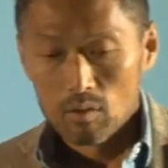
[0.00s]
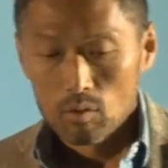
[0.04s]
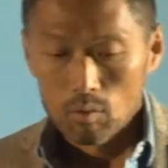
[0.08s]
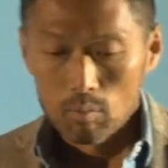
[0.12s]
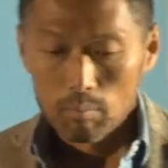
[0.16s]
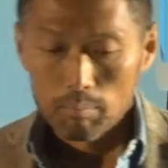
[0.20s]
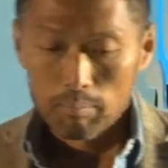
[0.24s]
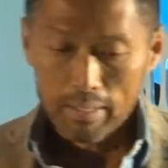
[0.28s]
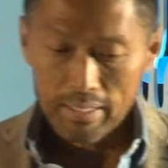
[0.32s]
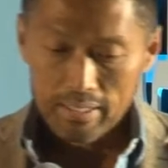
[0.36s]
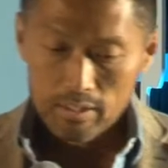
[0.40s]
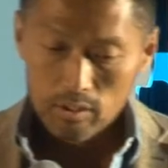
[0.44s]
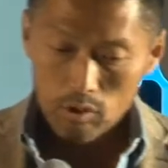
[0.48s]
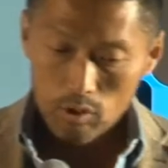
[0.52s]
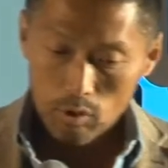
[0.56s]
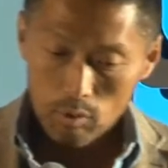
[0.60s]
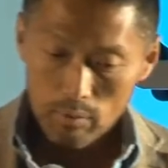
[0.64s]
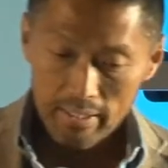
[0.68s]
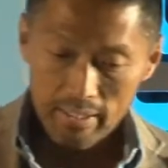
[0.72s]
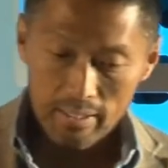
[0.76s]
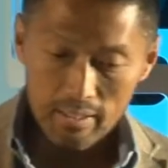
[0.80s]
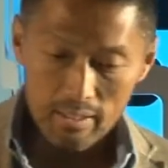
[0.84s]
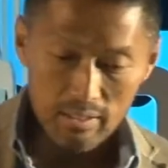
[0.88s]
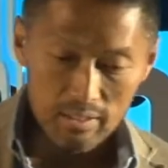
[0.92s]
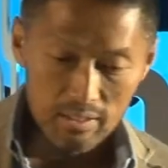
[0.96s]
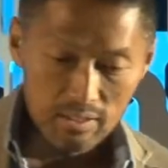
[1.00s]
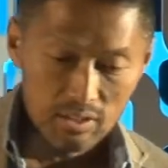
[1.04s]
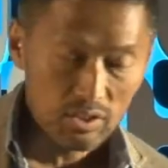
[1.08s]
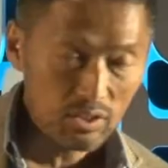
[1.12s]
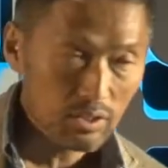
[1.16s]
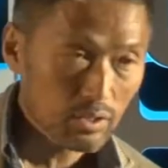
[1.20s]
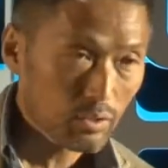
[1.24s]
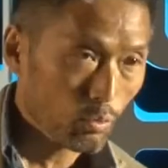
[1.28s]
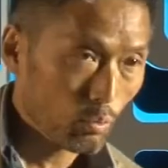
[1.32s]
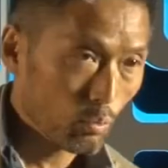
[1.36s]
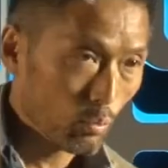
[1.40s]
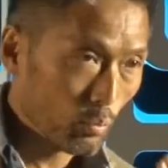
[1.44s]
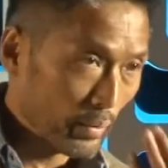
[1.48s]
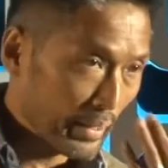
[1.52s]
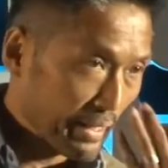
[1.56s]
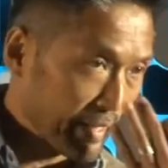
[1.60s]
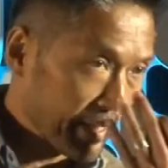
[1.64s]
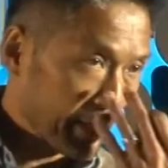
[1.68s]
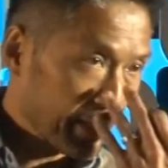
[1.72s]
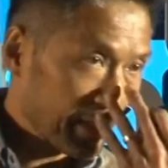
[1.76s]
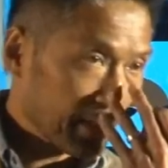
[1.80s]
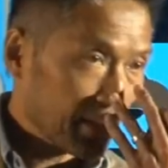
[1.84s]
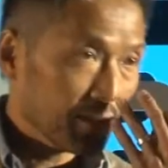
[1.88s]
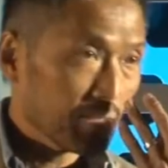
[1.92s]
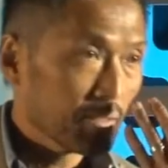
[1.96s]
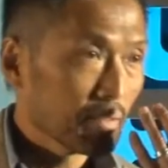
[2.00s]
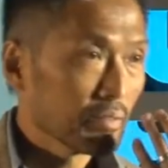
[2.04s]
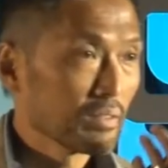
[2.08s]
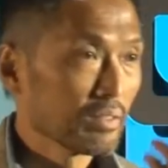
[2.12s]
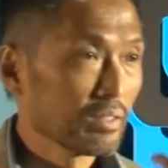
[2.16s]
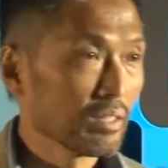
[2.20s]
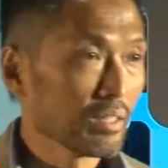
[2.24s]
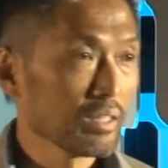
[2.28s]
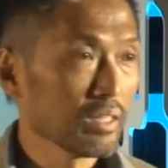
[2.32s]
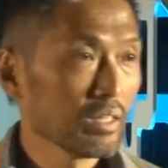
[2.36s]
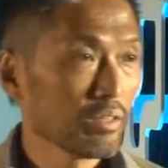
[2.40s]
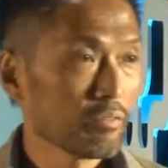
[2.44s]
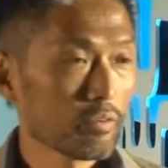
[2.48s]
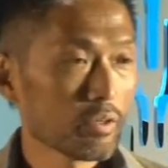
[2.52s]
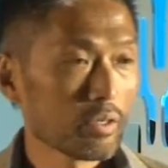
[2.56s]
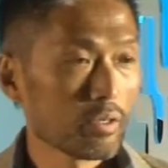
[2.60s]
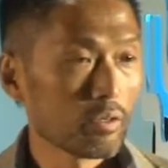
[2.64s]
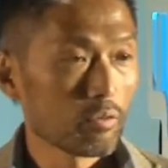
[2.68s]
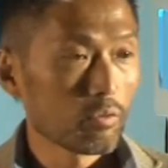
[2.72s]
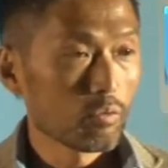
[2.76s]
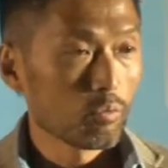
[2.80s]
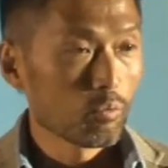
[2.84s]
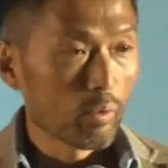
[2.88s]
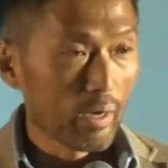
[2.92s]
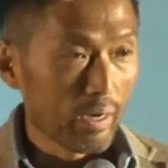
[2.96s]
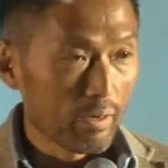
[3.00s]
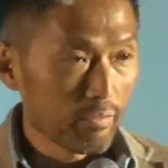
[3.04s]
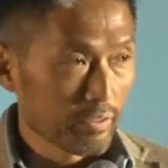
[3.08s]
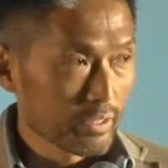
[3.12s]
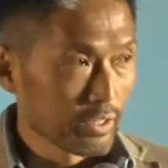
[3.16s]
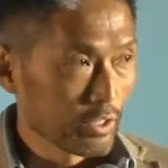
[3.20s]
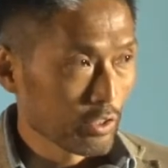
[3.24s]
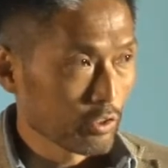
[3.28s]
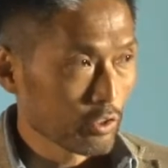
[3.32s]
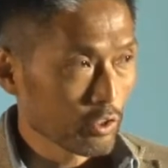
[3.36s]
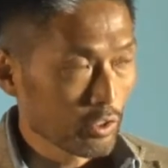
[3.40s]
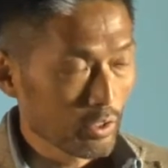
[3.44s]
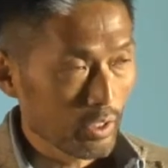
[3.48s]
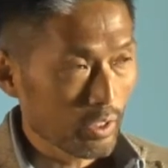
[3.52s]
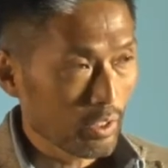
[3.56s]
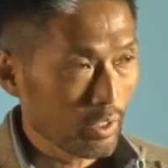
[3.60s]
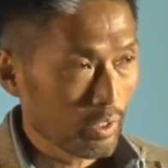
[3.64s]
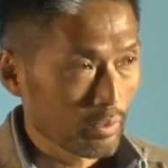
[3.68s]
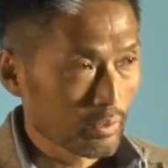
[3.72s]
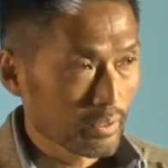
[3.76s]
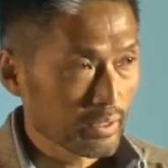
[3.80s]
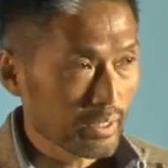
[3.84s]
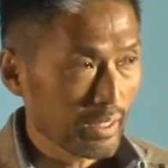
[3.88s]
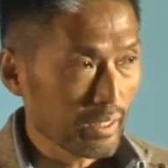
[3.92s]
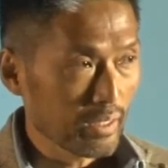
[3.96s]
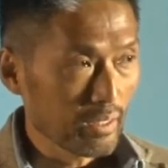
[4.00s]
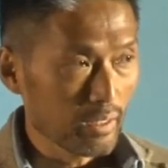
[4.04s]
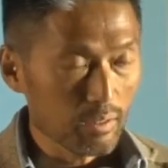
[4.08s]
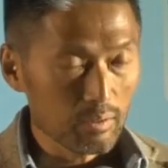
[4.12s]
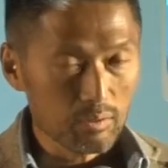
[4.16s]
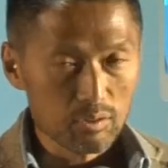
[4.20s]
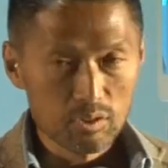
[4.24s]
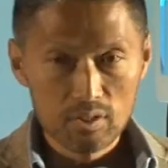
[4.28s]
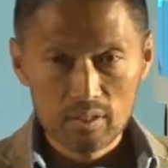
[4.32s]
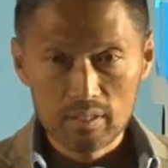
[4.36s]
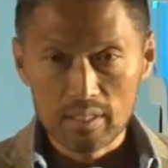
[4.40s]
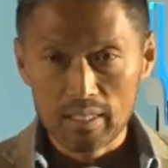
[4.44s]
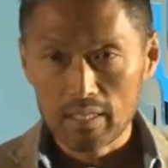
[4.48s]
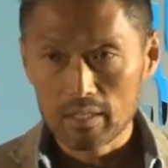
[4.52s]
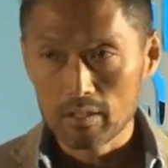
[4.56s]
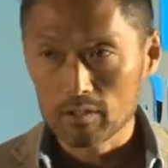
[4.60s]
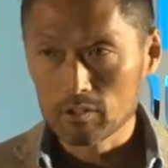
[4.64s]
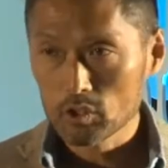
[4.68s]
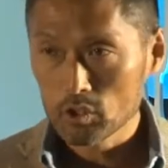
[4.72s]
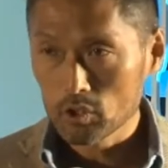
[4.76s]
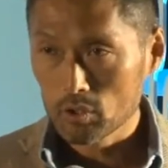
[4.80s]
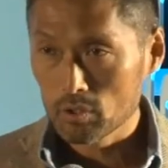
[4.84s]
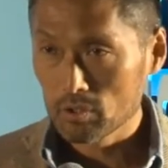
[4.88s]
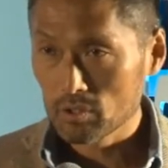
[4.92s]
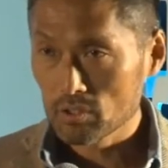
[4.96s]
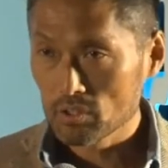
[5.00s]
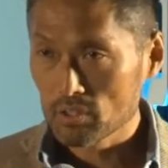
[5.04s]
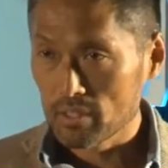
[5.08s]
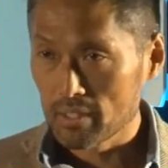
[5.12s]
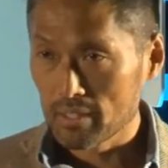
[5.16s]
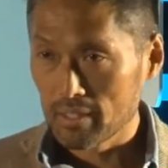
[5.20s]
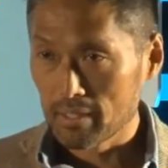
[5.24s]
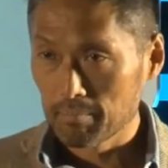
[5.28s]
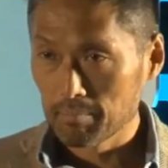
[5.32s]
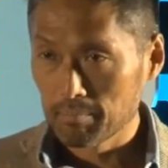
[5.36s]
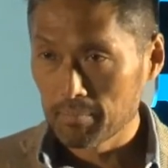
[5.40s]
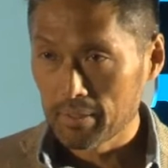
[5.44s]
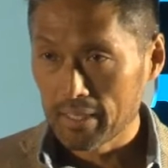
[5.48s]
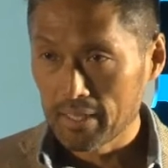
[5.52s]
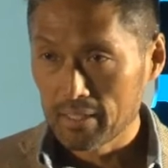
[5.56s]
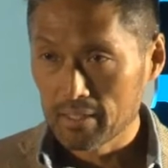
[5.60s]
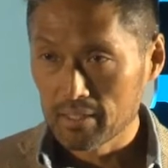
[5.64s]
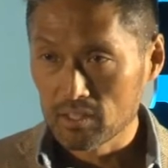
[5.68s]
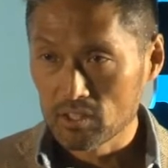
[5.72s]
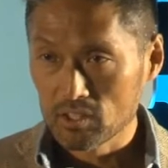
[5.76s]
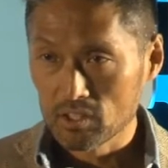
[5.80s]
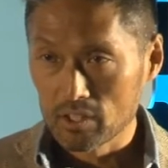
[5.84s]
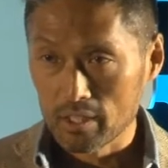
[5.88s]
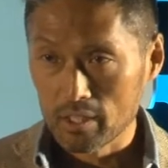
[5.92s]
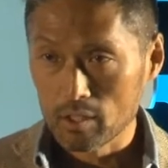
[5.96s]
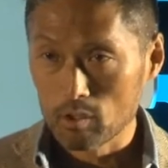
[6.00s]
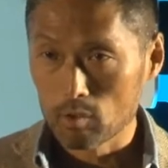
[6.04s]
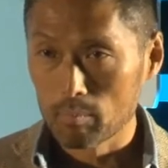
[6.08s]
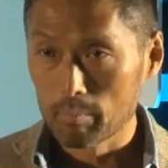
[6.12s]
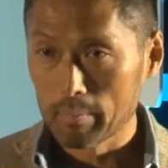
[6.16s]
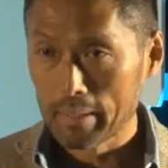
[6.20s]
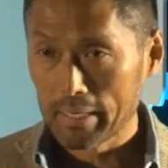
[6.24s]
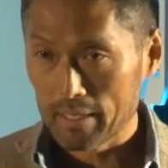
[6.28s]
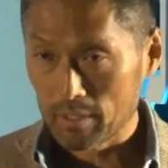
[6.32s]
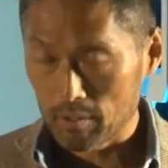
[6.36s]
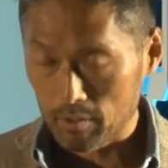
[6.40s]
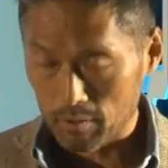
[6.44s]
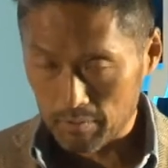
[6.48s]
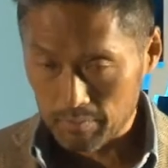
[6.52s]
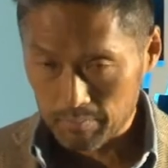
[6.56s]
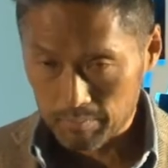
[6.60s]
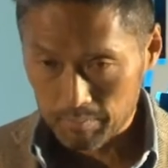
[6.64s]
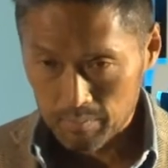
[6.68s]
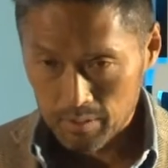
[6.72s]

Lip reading: By doing this, we deliver revenue to the hotels that assures them that it's incremental